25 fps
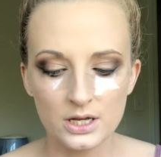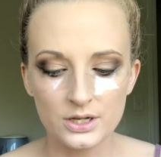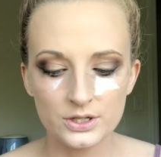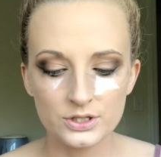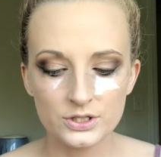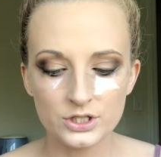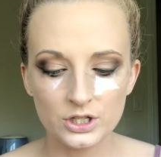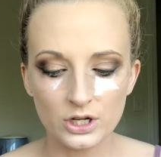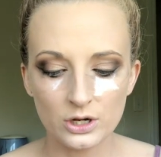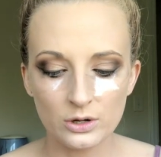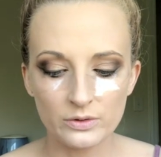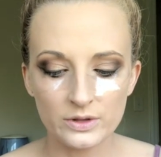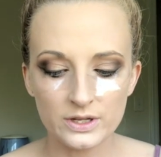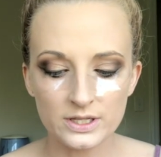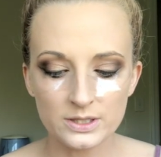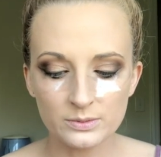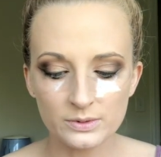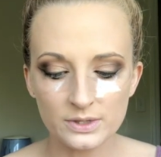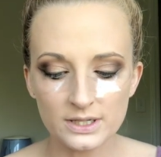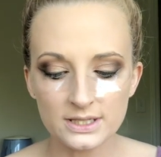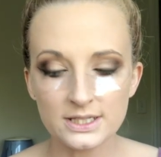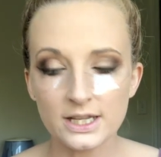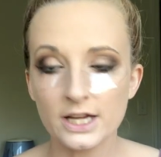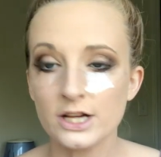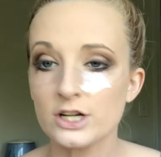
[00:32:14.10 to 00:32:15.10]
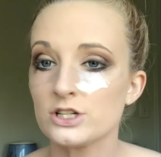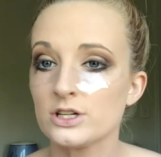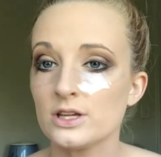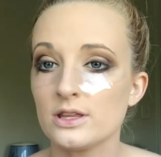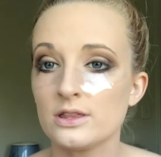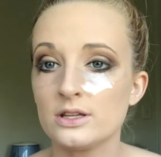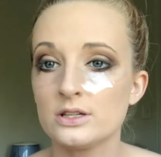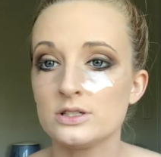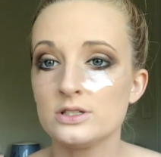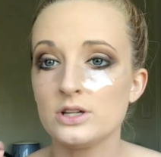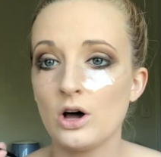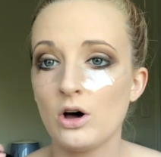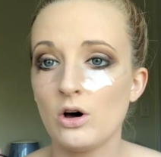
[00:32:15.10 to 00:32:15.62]
So this one is actually
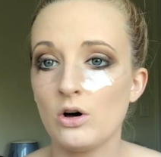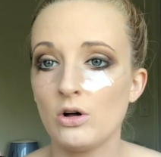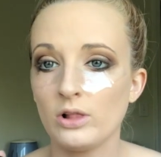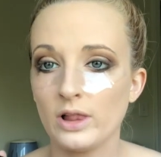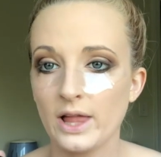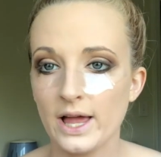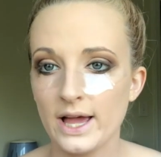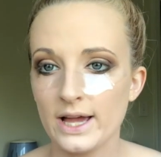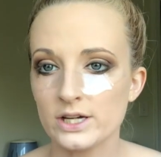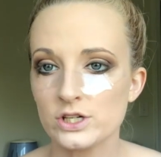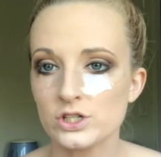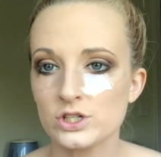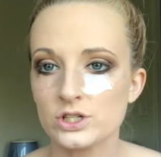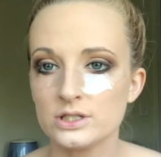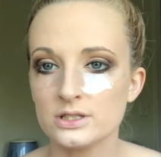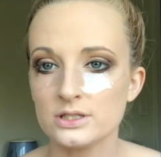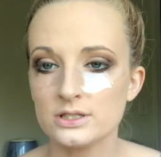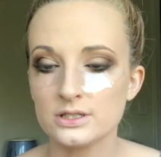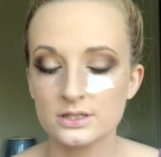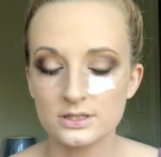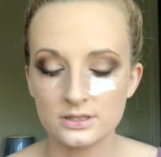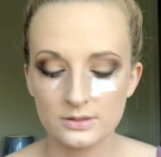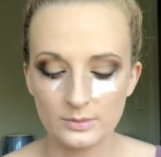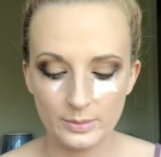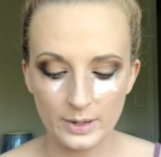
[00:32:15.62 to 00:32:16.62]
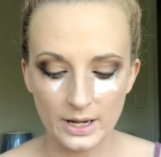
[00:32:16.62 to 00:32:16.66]
the Doll Lashes